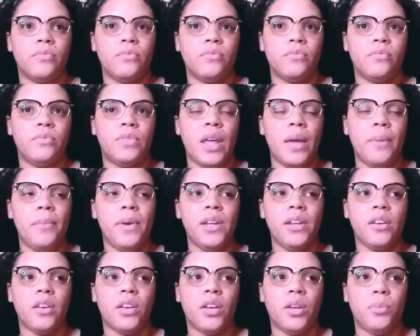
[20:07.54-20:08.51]
they made
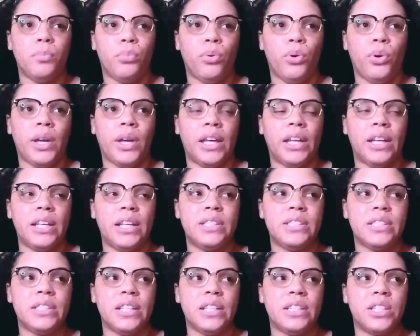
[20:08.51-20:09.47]
a good point. It's
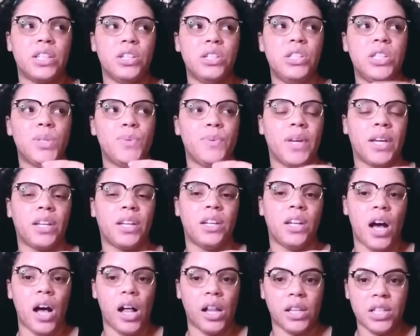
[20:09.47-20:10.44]
it's good to
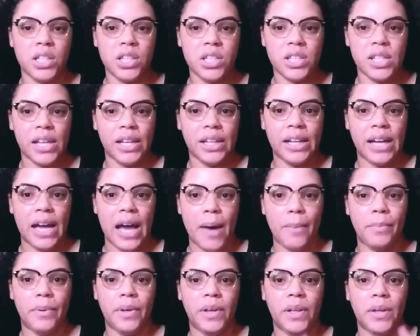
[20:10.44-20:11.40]
acknowledge that it
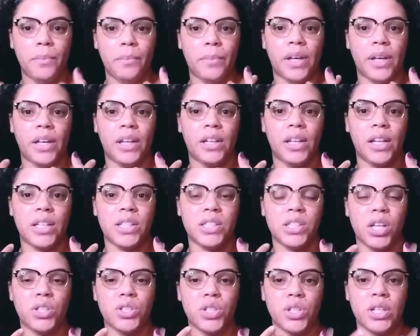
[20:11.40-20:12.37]
happened, but it's
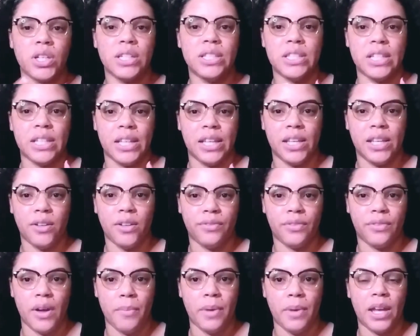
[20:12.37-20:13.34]
also good to heal
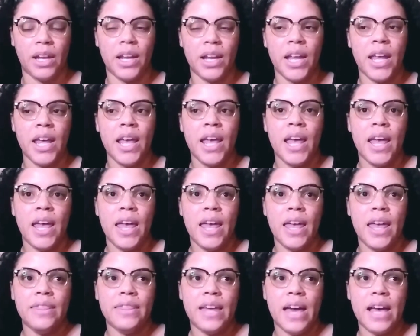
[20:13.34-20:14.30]
from it,
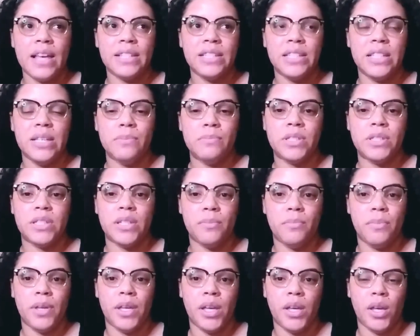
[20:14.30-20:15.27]
and that seems to
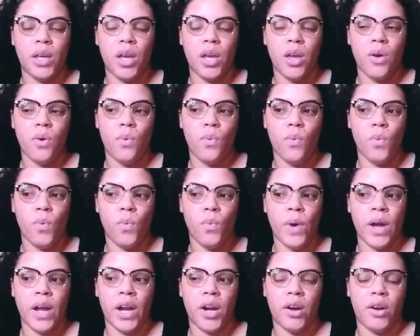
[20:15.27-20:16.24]
be
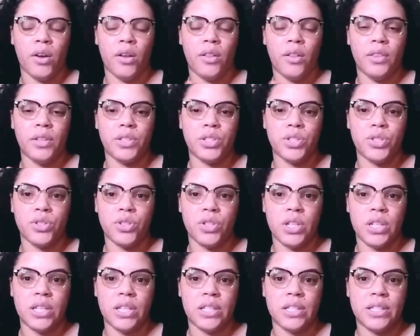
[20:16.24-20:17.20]
where
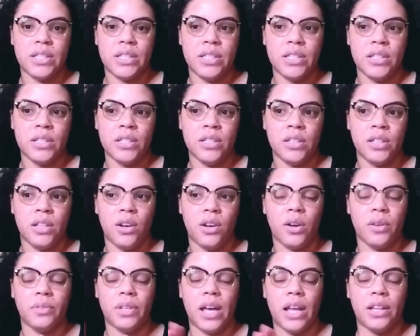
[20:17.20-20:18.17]
Latrice, or
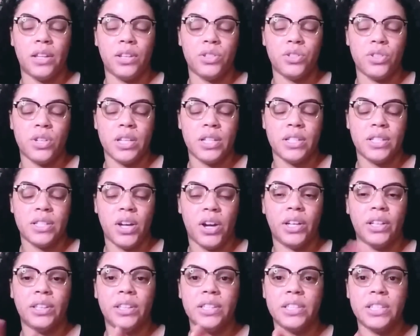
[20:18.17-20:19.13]
not Latrice, sorry,
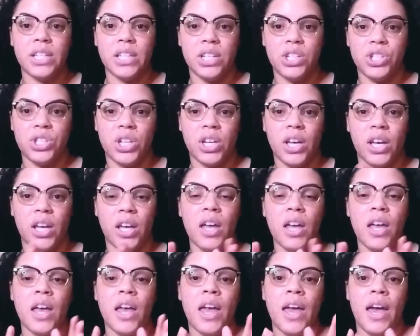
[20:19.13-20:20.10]
Letitia
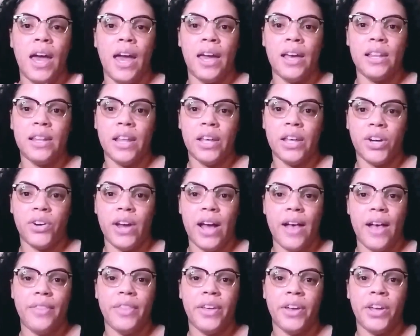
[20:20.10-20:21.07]
and at.
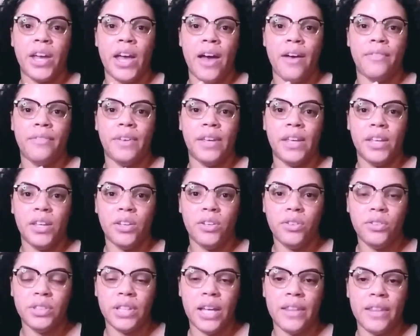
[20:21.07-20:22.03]
They have
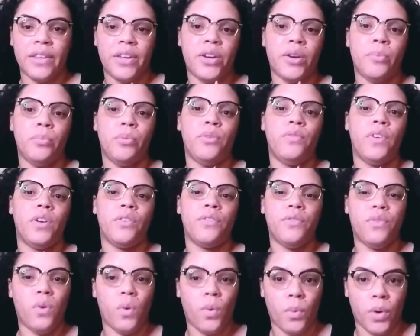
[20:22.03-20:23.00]
healed and they are moving
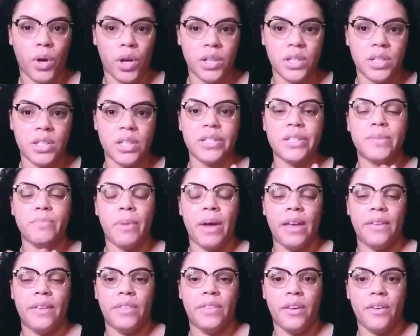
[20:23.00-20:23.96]
forward
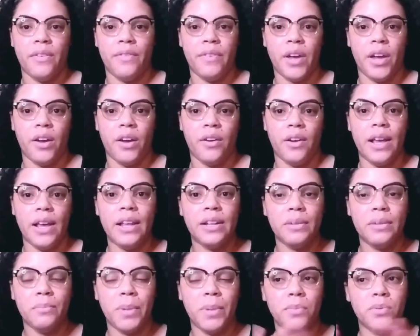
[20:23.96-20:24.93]
despite the affair. And
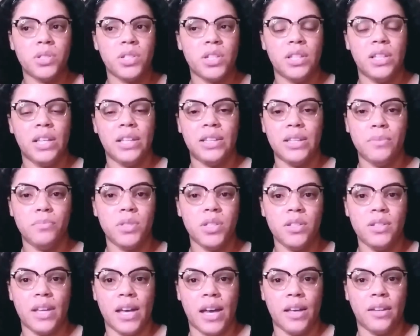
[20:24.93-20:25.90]
people should let them do
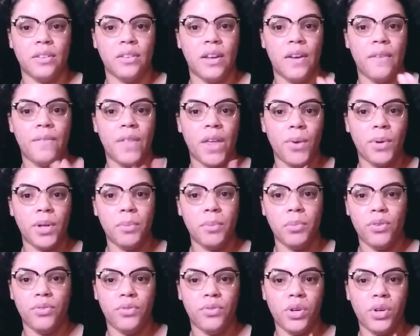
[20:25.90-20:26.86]
that. If they want to
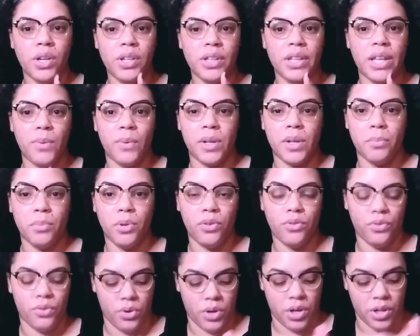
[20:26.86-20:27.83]
move forward, they want to move
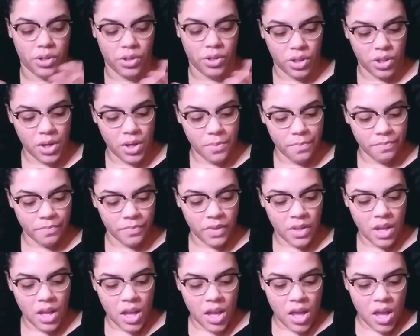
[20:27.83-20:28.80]
forward, you know?
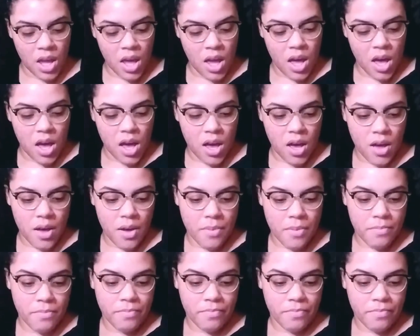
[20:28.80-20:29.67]
Um,